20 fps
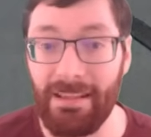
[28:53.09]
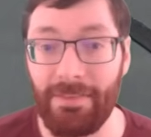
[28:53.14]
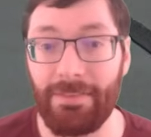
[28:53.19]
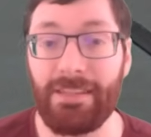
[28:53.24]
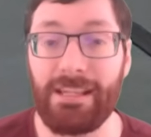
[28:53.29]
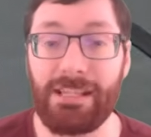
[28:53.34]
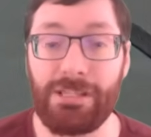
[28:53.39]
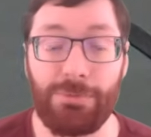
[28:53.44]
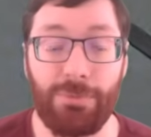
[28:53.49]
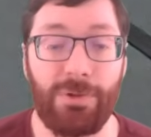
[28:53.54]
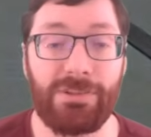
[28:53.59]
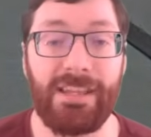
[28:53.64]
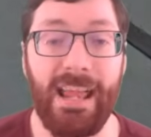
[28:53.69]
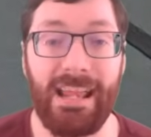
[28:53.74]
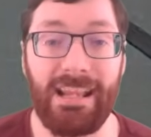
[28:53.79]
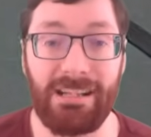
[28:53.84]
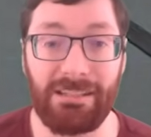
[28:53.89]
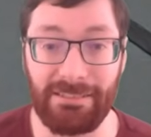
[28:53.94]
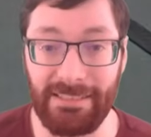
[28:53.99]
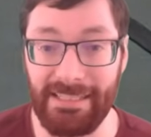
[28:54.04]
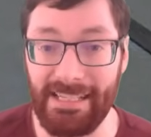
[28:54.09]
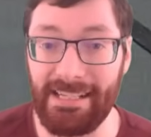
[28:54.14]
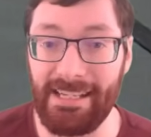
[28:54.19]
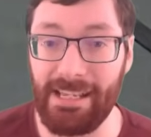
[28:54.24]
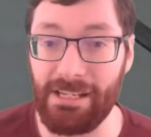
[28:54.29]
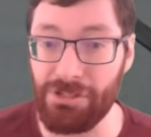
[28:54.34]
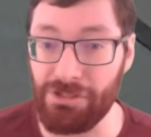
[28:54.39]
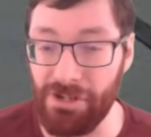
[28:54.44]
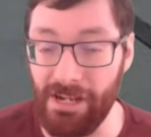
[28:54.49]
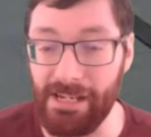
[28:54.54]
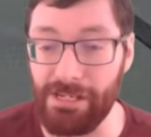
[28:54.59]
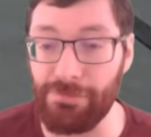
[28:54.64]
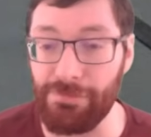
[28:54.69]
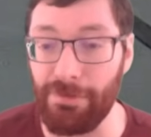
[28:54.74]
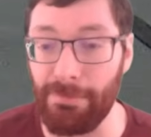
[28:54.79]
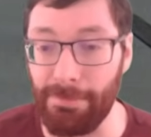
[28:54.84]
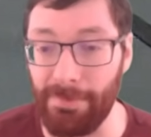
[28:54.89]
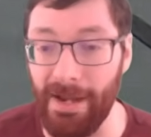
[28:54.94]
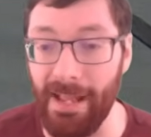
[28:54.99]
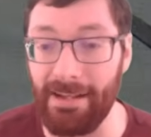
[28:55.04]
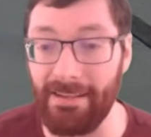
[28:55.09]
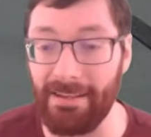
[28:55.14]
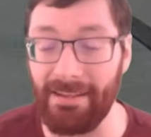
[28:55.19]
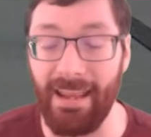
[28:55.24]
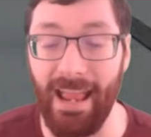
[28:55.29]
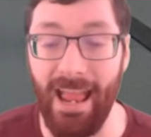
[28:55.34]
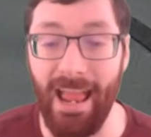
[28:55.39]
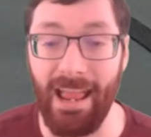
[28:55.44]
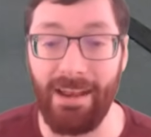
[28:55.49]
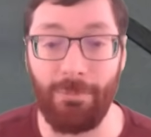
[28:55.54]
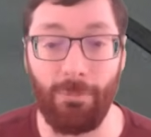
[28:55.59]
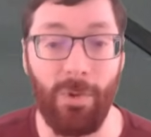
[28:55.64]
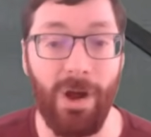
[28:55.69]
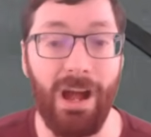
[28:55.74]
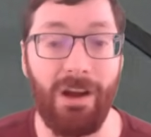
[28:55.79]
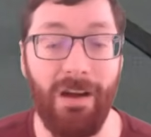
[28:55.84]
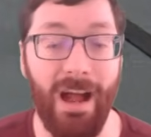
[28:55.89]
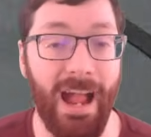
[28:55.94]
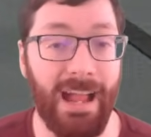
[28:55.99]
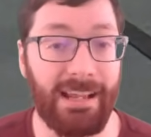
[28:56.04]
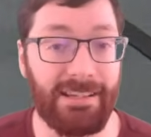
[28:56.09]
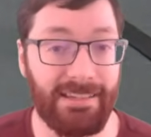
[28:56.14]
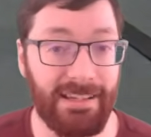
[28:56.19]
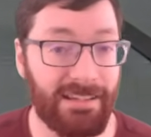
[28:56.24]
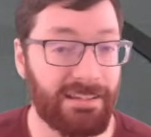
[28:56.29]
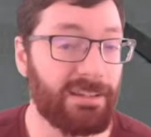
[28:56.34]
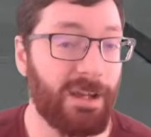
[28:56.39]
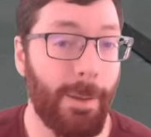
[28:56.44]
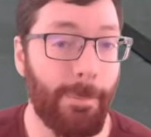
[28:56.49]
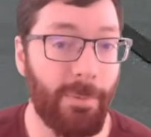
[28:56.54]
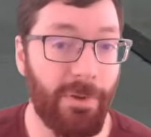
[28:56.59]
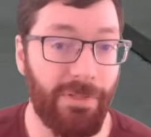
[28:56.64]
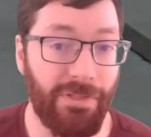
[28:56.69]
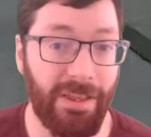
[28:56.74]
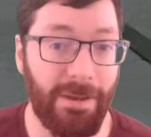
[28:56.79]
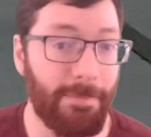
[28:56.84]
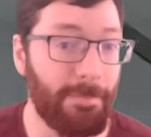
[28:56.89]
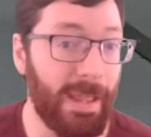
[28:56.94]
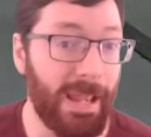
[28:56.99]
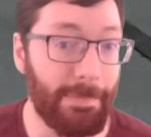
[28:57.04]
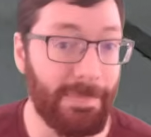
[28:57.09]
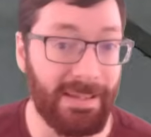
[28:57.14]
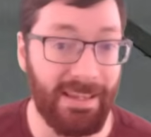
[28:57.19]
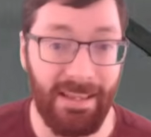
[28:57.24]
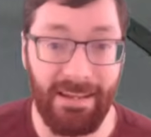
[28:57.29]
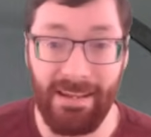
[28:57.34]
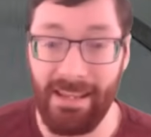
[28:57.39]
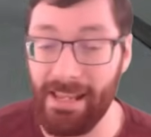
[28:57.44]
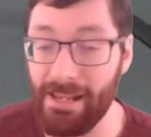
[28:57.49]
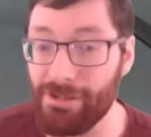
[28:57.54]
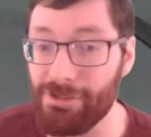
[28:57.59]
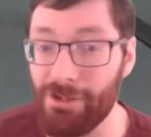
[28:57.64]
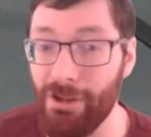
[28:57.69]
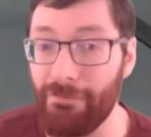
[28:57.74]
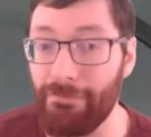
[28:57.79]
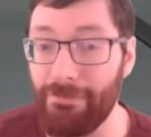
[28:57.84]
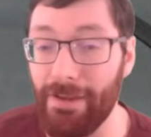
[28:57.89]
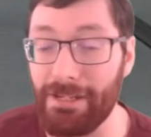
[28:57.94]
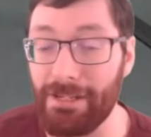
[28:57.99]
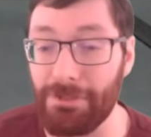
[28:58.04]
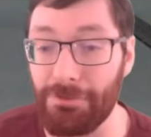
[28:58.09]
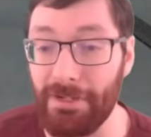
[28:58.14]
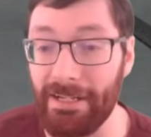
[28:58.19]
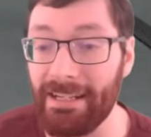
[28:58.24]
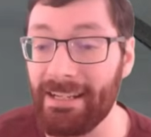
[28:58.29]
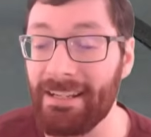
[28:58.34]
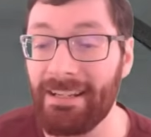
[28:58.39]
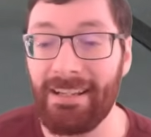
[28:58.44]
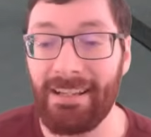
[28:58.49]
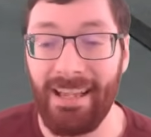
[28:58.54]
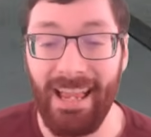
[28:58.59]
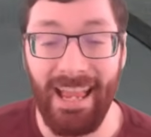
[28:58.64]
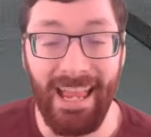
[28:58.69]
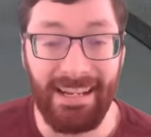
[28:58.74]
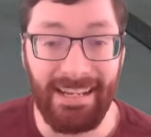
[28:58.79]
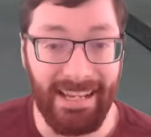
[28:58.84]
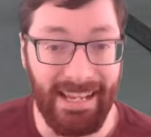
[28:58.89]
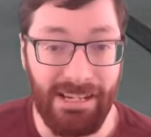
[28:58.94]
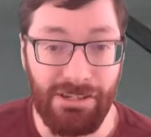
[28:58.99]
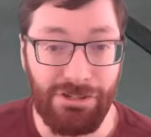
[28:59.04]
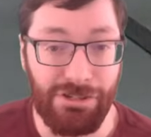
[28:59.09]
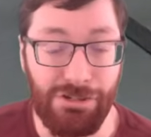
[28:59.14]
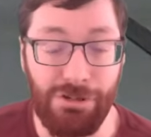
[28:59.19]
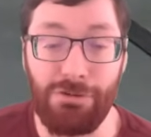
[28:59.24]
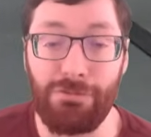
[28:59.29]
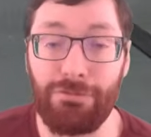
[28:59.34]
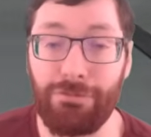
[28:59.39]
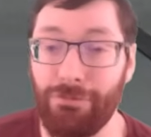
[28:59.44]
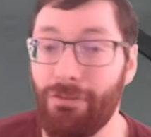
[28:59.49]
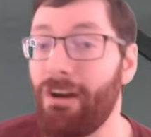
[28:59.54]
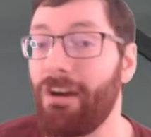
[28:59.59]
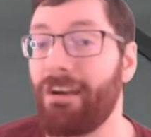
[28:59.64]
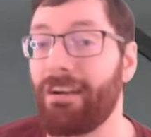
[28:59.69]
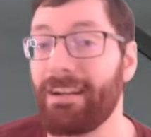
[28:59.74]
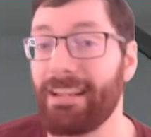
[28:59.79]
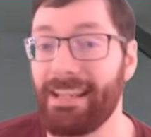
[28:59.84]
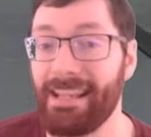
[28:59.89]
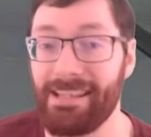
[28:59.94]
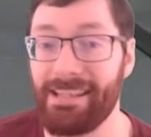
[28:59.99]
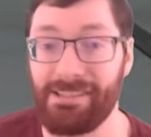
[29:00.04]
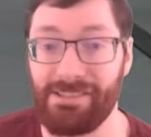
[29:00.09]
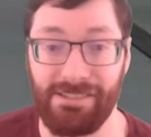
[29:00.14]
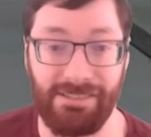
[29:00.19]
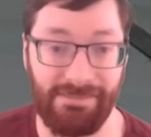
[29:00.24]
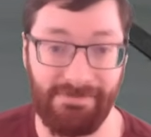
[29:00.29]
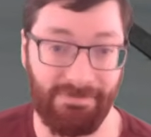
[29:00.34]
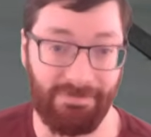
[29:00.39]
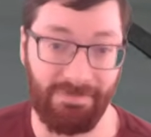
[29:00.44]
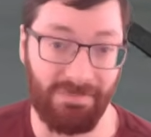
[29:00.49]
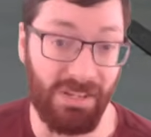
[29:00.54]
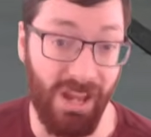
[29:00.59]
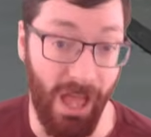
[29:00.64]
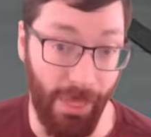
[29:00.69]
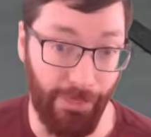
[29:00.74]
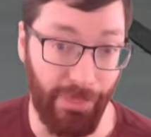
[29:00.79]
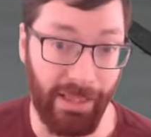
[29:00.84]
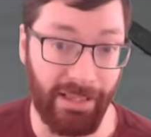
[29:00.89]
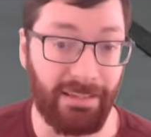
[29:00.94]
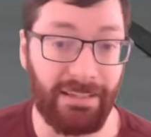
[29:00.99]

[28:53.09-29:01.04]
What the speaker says: This was a clean exchange for Branden, and while I did come within maybe an inch of victory, an inch too far is nothing.